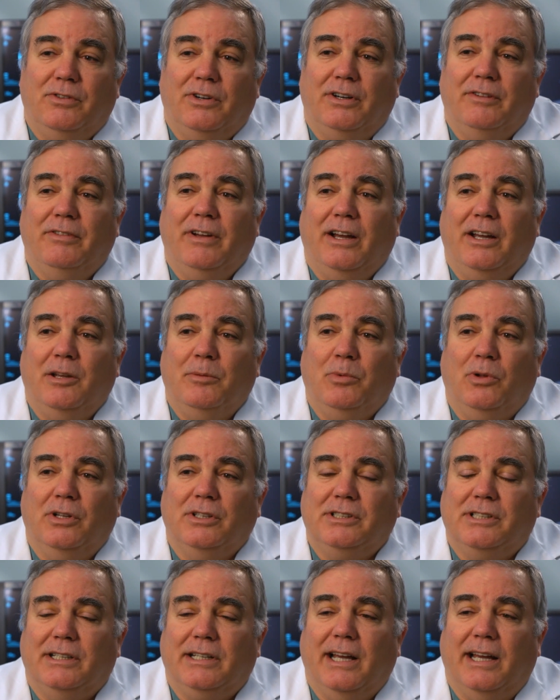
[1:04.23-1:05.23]
very
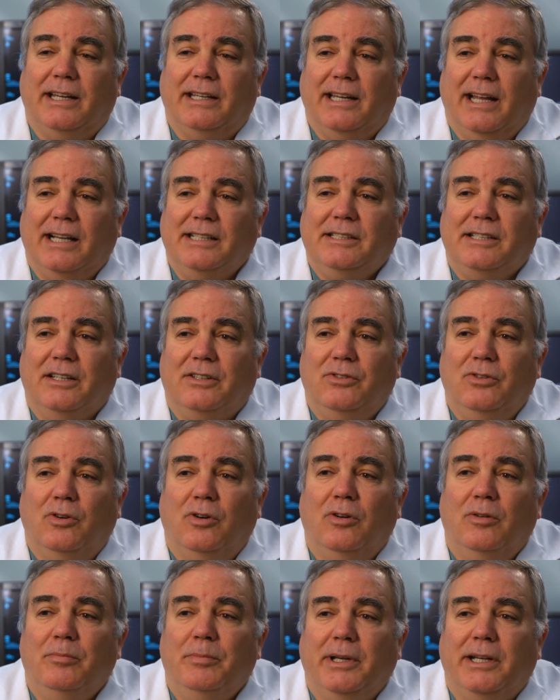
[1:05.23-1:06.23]
valuable as a diagnostic
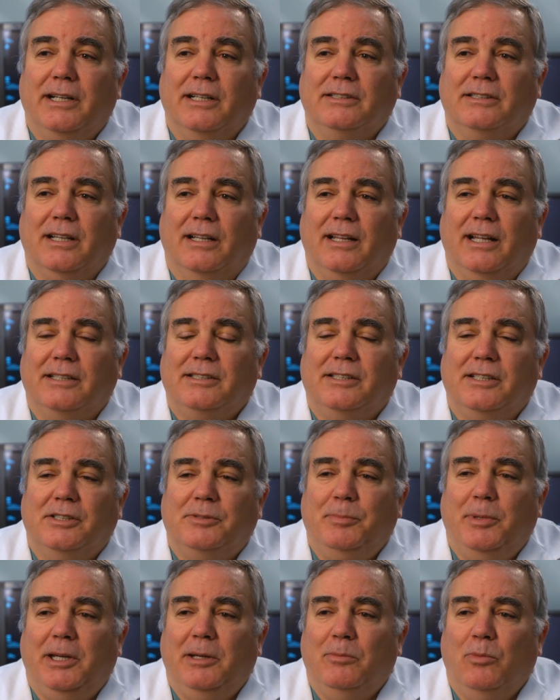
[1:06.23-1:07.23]
tool because it lets
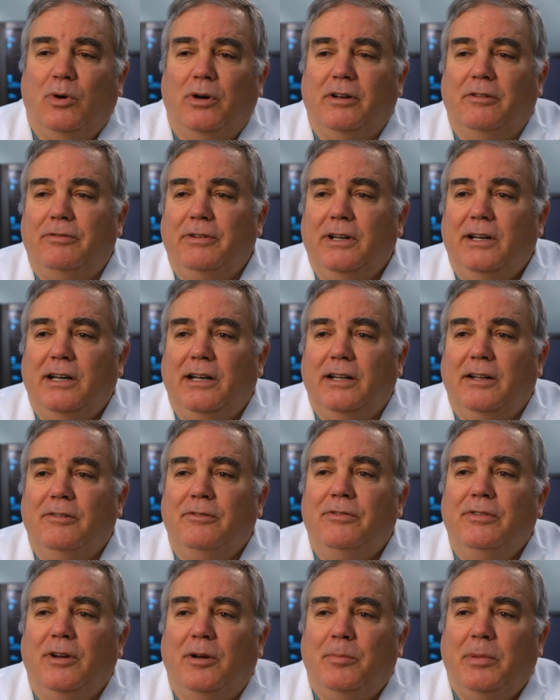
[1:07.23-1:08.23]
us be more
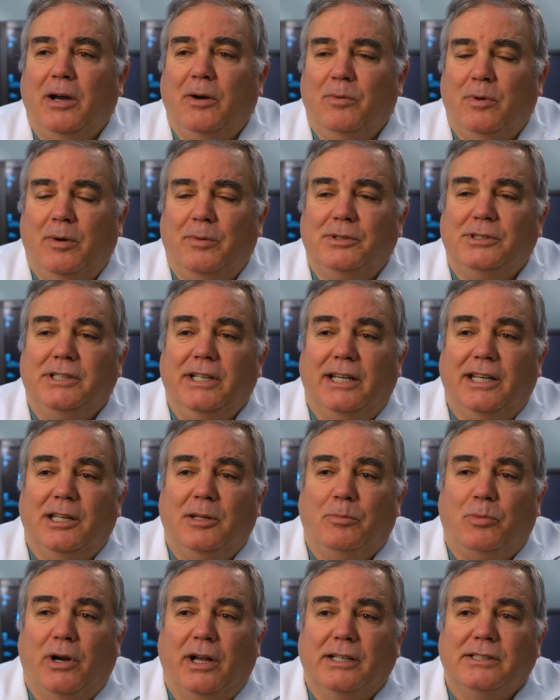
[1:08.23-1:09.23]
definitive about what we're seeing
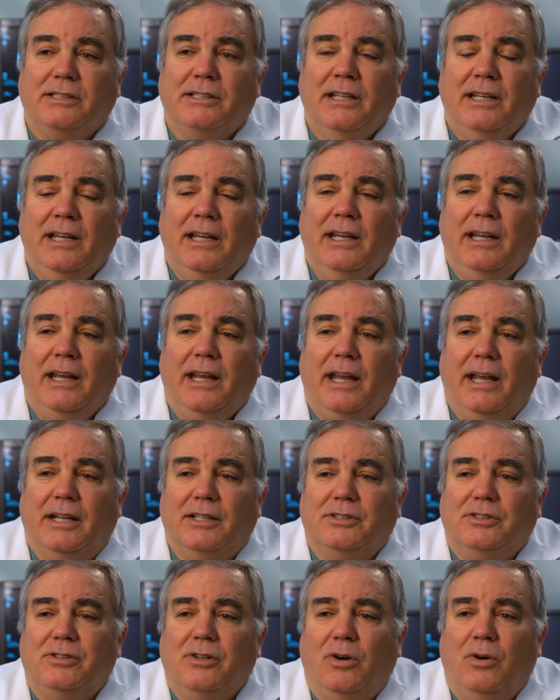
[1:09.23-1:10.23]
in the breast.
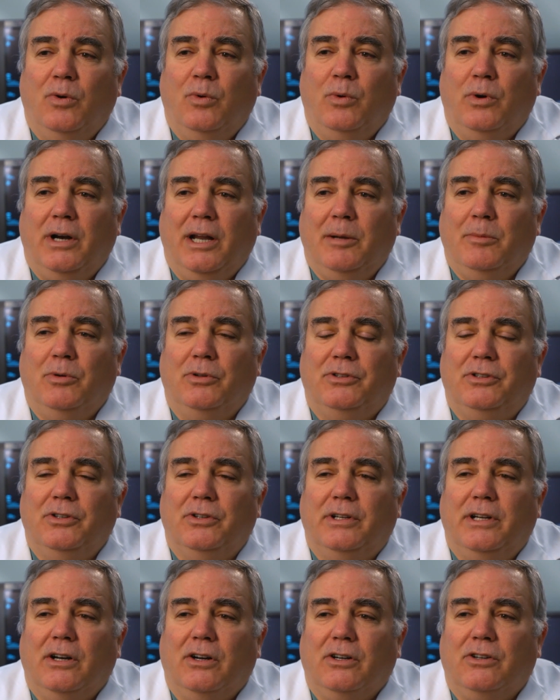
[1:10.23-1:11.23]
And so we're able
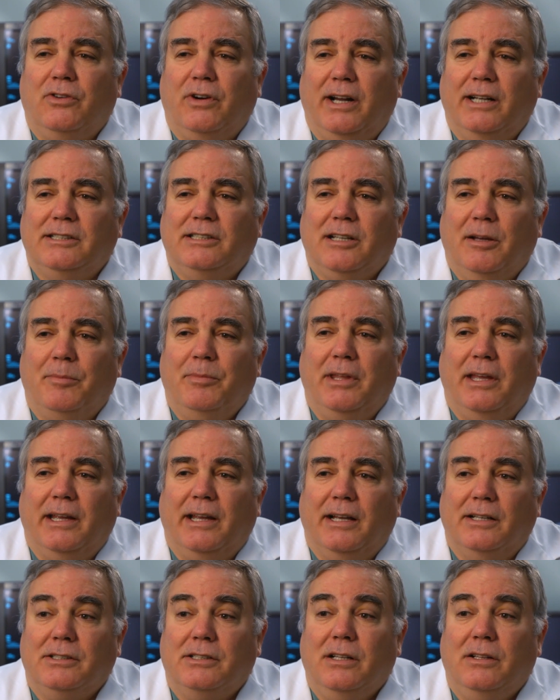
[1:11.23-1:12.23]
to characterize
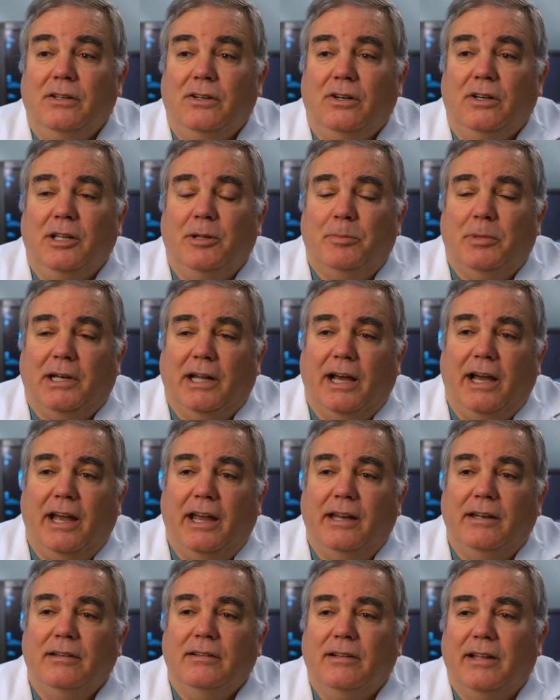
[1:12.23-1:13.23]
something as clearly
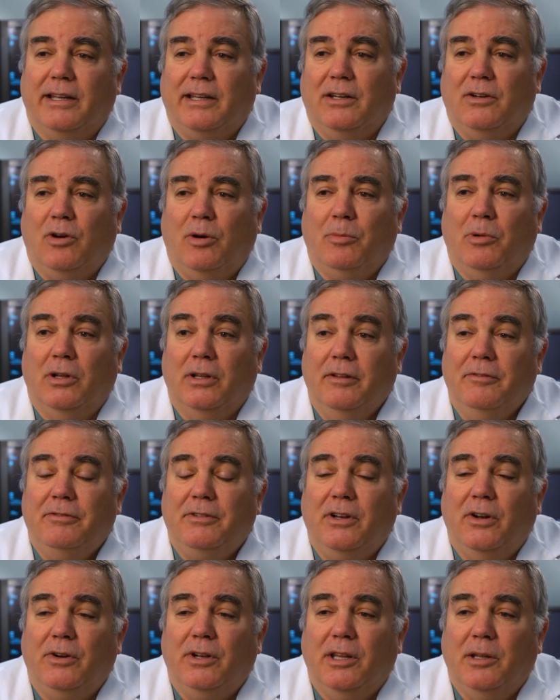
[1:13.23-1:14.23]
benign, like a normal
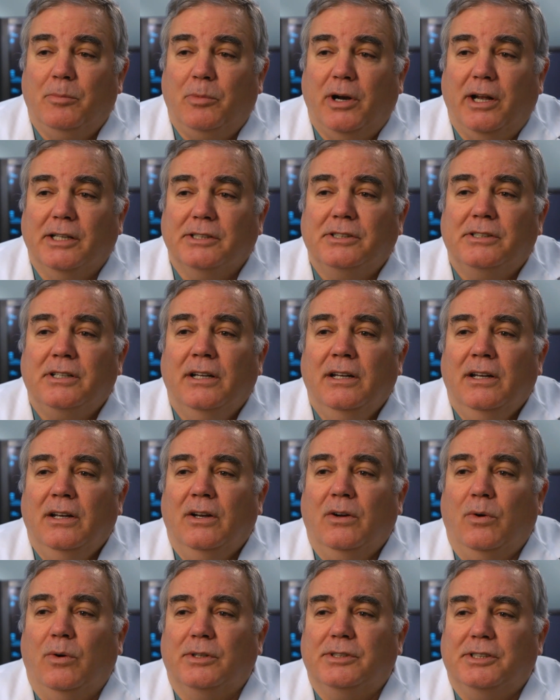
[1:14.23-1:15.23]
lymph node in the breast,
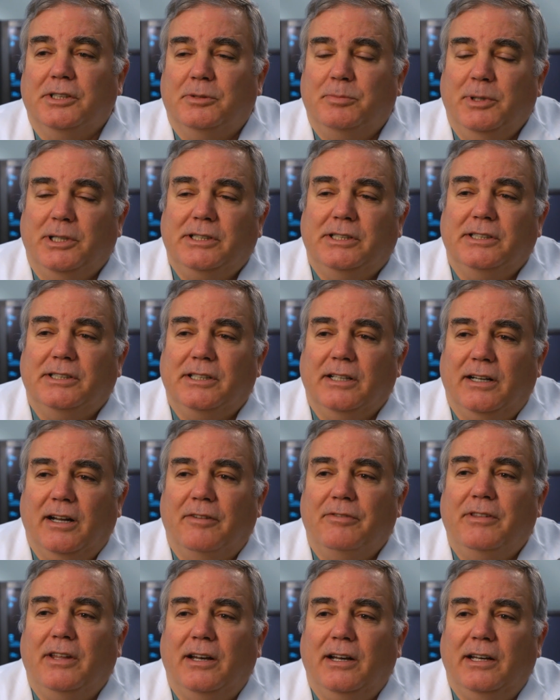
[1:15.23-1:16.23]
or suspicious
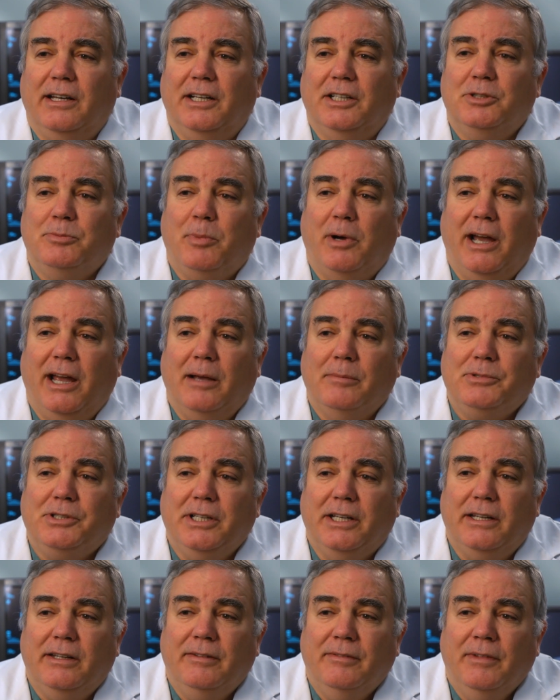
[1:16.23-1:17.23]
enough that it needs
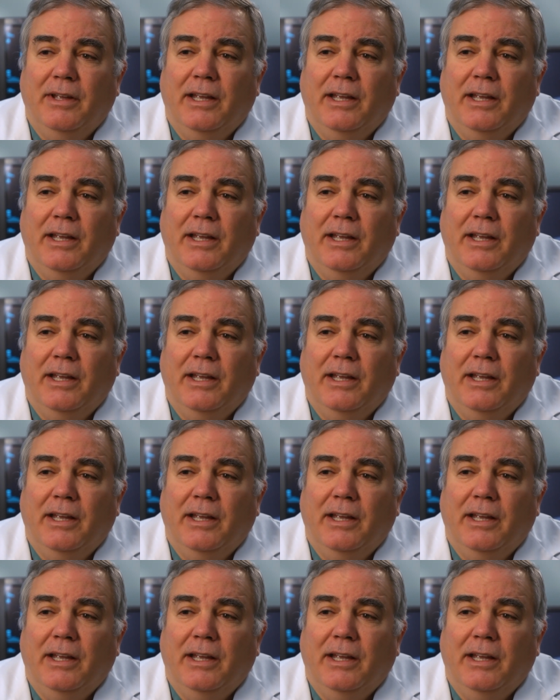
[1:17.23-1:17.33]
biopsy.